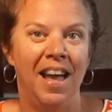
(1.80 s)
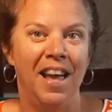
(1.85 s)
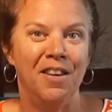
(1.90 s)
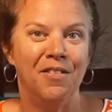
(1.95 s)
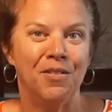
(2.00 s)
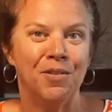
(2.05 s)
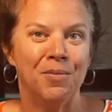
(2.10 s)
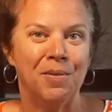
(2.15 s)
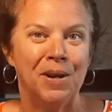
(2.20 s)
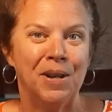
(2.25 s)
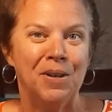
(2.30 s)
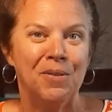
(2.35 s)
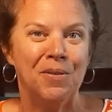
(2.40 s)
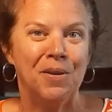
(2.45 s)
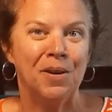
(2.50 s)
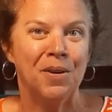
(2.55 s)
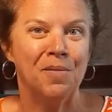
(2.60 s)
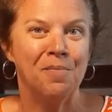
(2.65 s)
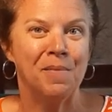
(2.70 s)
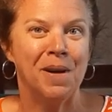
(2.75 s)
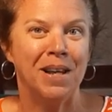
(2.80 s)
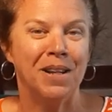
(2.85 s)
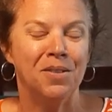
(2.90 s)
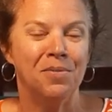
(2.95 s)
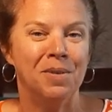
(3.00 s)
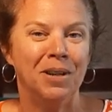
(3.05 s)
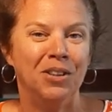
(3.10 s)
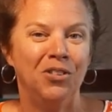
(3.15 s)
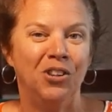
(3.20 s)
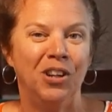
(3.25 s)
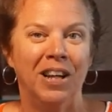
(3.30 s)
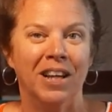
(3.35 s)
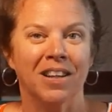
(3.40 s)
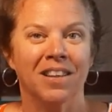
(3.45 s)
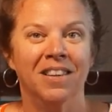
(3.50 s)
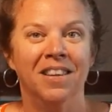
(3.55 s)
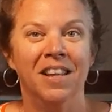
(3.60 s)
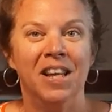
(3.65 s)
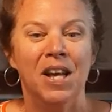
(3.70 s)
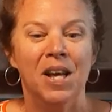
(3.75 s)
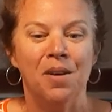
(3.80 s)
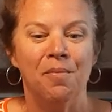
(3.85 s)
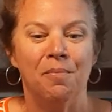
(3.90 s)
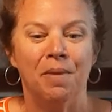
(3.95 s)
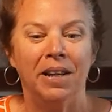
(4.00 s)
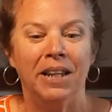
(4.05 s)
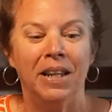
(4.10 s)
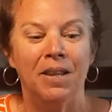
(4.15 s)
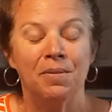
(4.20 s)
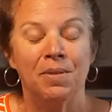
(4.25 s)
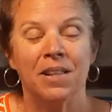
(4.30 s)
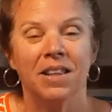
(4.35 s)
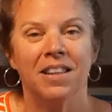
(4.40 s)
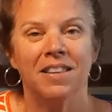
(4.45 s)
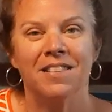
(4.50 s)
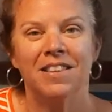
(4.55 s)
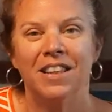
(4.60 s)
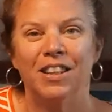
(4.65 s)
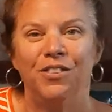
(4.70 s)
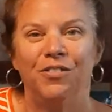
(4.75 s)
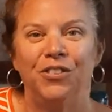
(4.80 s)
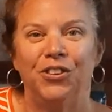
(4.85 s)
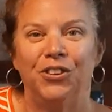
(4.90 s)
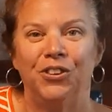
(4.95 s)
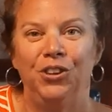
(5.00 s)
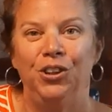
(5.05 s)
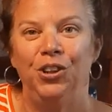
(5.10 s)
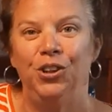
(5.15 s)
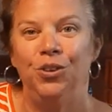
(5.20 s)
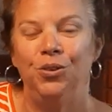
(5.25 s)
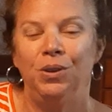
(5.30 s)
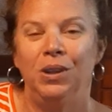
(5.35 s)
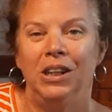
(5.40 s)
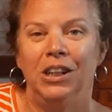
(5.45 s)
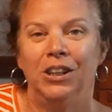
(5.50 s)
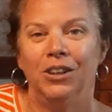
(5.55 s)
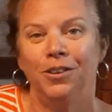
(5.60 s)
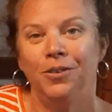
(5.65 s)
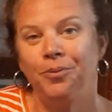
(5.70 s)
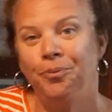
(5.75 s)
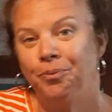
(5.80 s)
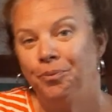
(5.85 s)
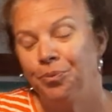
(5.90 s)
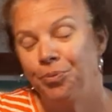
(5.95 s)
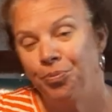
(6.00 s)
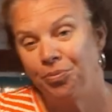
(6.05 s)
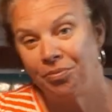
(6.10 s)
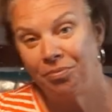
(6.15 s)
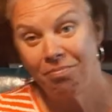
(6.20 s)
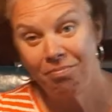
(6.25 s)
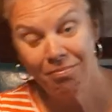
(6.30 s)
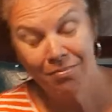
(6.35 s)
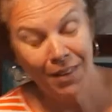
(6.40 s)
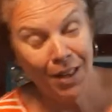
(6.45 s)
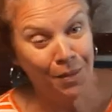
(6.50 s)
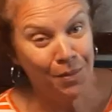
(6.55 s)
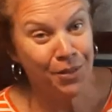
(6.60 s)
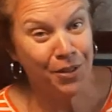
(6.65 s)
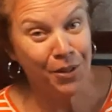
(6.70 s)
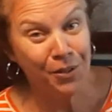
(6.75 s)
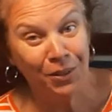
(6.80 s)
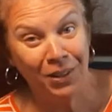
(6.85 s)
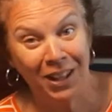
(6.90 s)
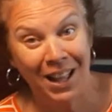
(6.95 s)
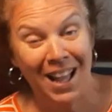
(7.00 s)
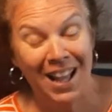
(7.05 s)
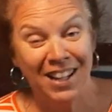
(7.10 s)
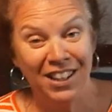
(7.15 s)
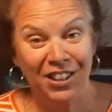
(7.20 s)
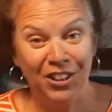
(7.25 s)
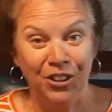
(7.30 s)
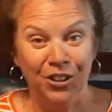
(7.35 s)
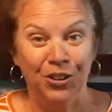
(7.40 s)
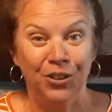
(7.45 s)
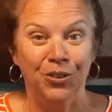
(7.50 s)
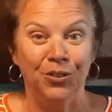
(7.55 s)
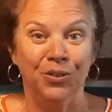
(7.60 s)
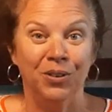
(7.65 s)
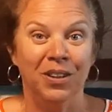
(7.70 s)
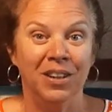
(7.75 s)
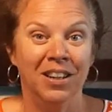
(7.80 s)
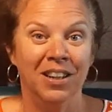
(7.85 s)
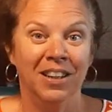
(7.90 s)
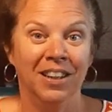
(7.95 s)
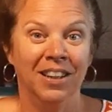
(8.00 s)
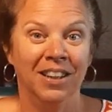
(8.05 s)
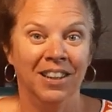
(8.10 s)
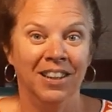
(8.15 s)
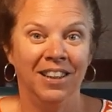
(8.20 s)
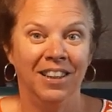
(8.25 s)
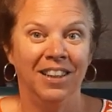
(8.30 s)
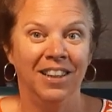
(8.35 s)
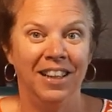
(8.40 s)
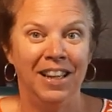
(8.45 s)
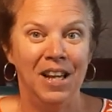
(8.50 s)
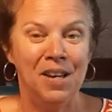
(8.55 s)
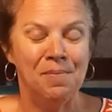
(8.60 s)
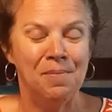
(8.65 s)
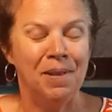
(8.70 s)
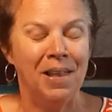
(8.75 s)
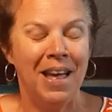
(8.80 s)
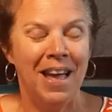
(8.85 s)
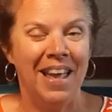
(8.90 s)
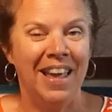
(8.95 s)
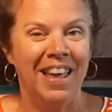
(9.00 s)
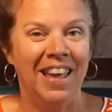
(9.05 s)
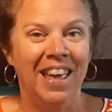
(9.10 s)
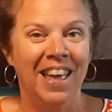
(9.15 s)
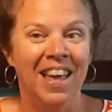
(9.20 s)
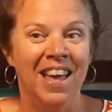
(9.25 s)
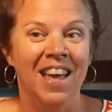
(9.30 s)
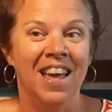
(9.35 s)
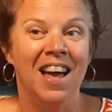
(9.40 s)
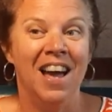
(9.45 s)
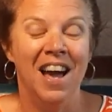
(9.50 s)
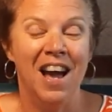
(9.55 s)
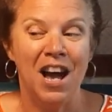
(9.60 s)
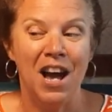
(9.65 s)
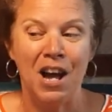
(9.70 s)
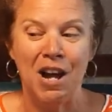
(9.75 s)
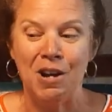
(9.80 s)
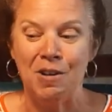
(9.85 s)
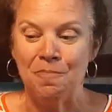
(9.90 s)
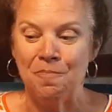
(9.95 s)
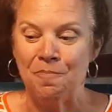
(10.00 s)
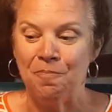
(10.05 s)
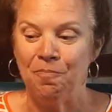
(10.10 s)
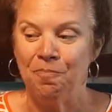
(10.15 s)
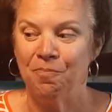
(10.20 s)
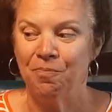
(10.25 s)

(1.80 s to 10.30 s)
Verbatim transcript: Hey everybody, welcome back to my channel. My name is Alyssa and if you're new here, I'm so glad you hit play. Um,